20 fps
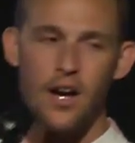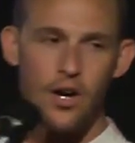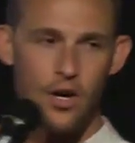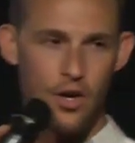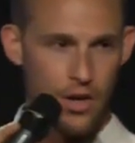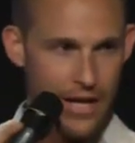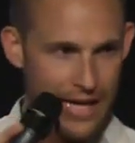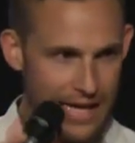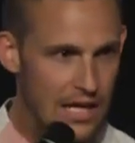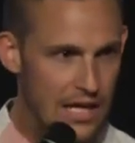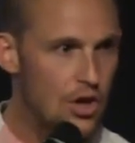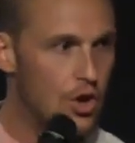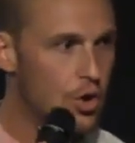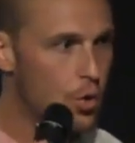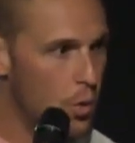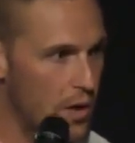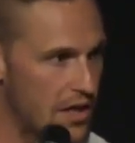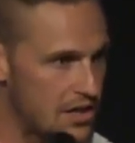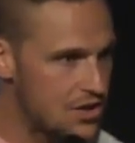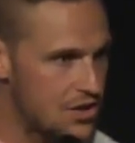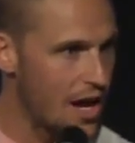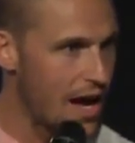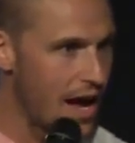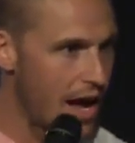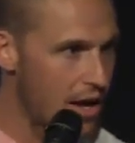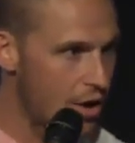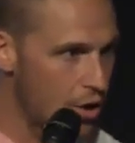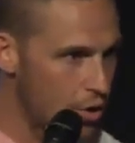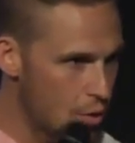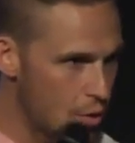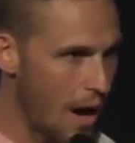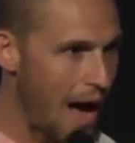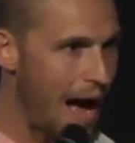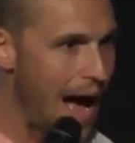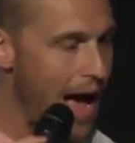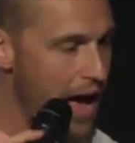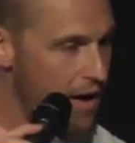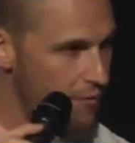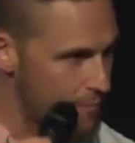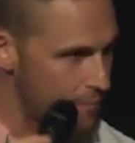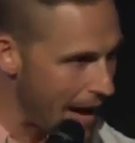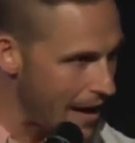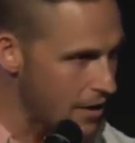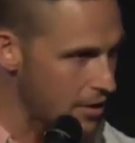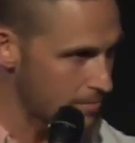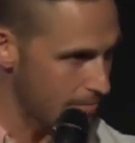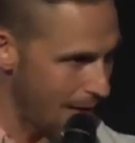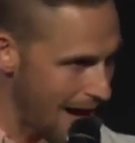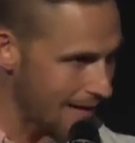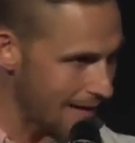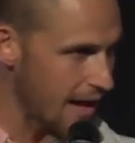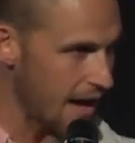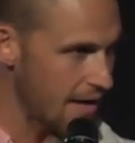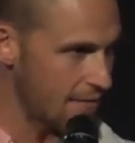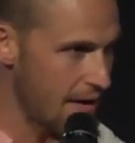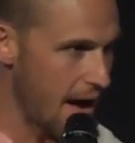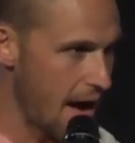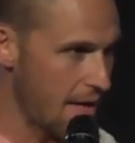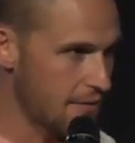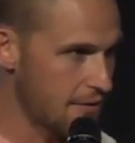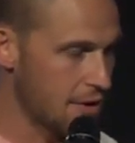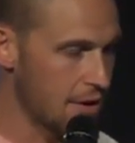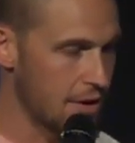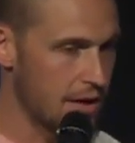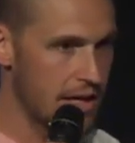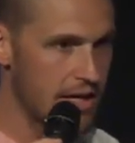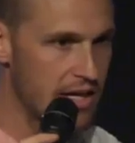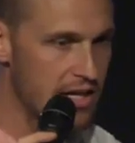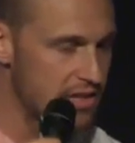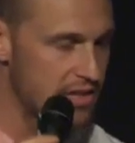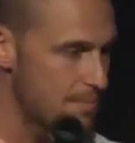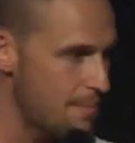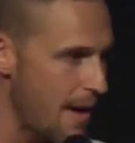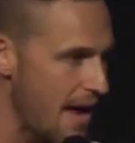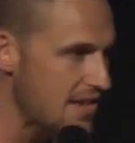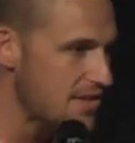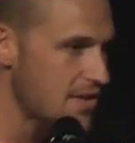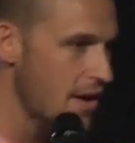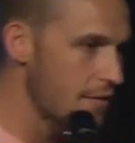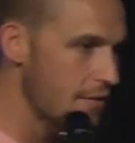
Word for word: or he who which uh, who I have patterned my life after. It's based